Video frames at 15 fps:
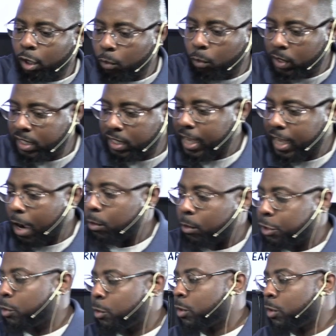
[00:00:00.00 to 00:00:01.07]
or was it
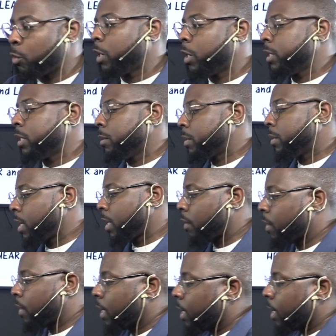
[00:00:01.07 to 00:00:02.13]
Yahushua's words
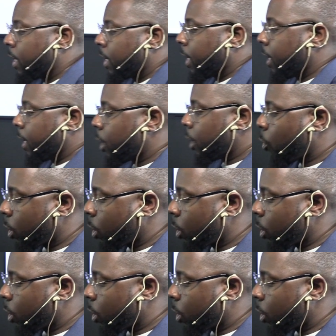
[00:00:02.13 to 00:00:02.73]
himself?" He